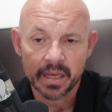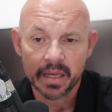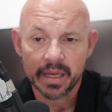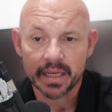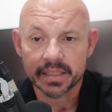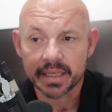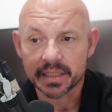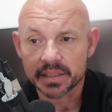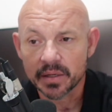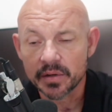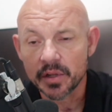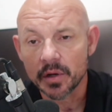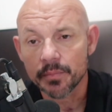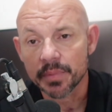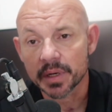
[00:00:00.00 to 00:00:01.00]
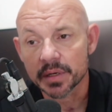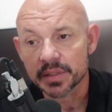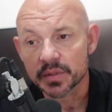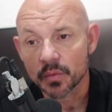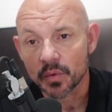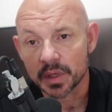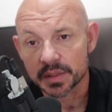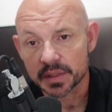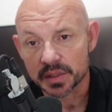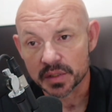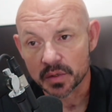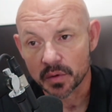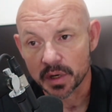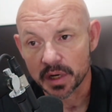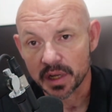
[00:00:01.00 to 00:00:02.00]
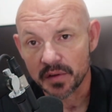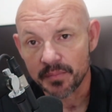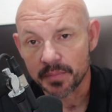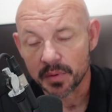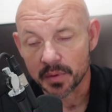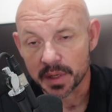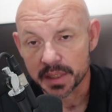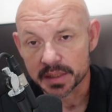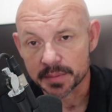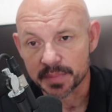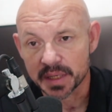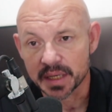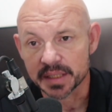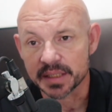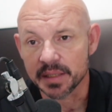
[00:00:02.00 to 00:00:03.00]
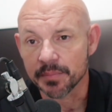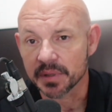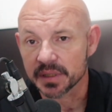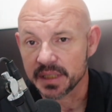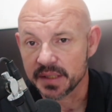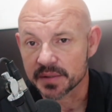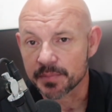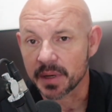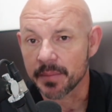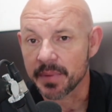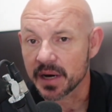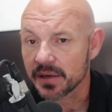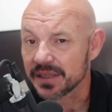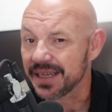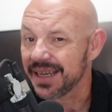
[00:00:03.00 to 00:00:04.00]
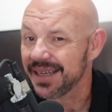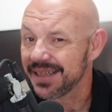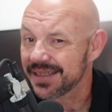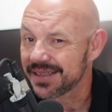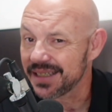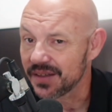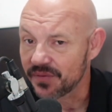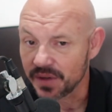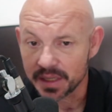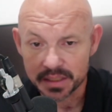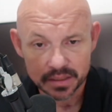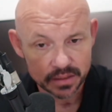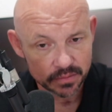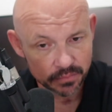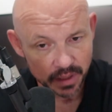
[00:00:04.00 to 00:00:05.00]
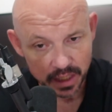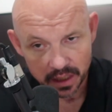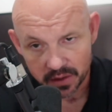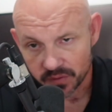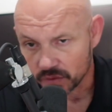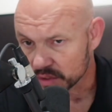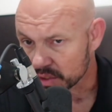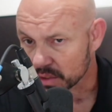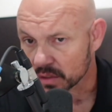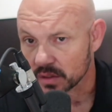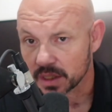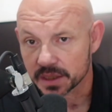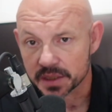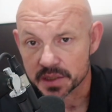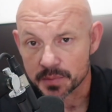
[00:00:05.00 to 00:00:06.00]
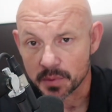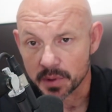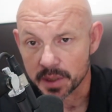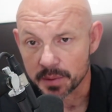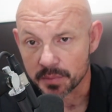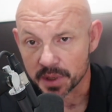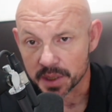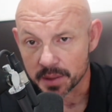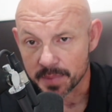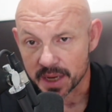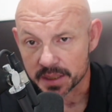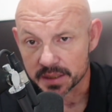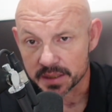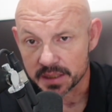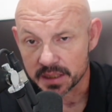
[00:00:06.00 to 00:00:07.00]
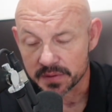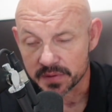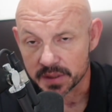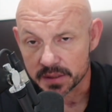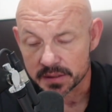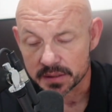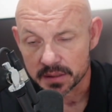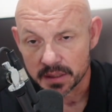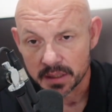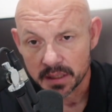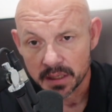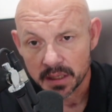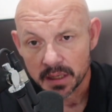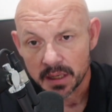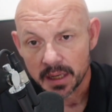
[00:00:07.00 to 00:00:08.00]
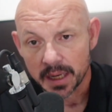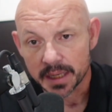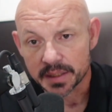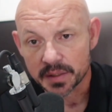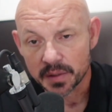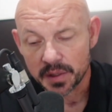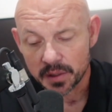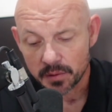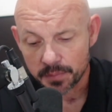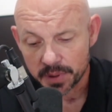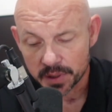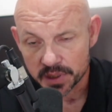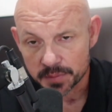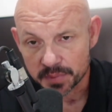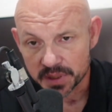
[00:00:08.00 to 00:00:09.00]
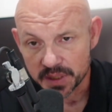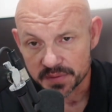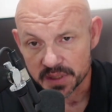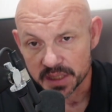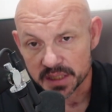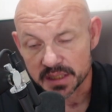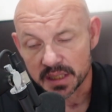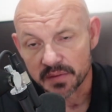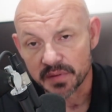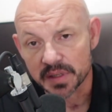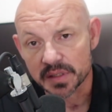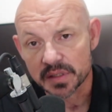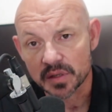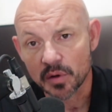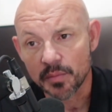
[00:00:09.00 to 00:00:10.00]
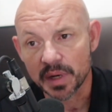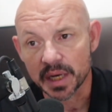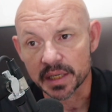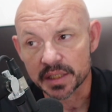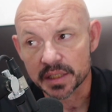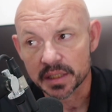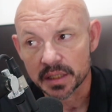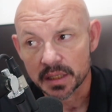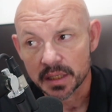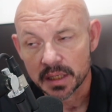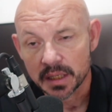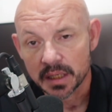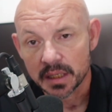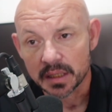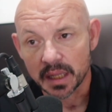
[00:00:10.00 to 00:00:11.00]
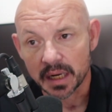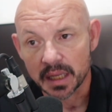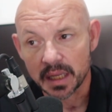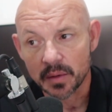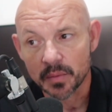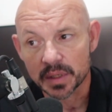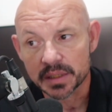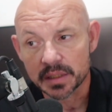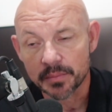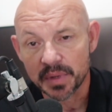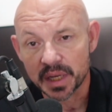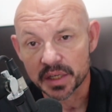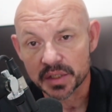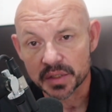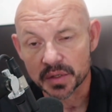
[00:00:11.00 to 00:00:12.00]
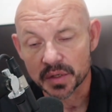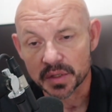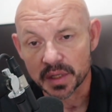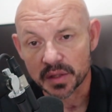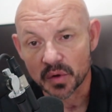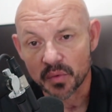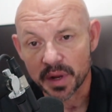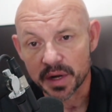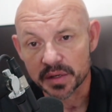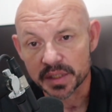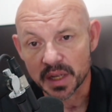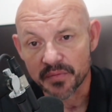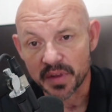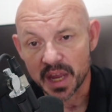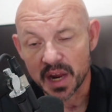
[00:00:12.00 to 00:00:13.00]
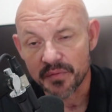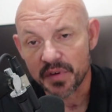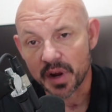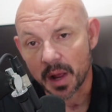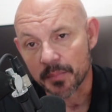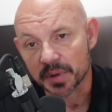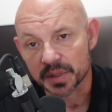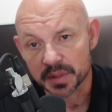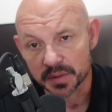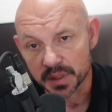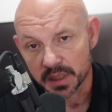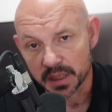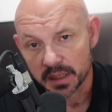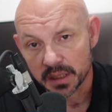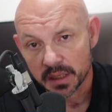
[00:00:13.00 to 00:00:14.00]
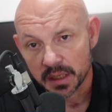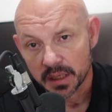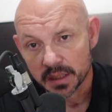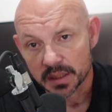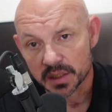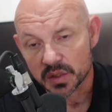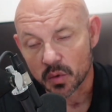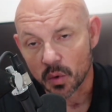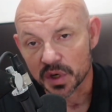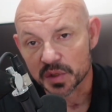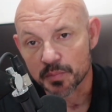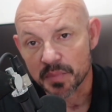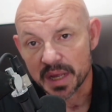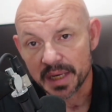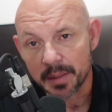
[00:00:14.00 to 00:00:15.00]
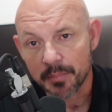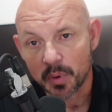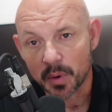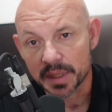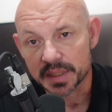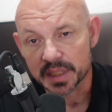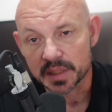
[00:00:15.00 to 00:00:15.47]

is Antonio Pierce wants to score enough points because he believes primarily in his defense. They're going to full circle at this point, bringing it back to the defense. Antonio Pierce believes in his defense so much that he wants to make sure that the Raiders have every opportunity to score as many points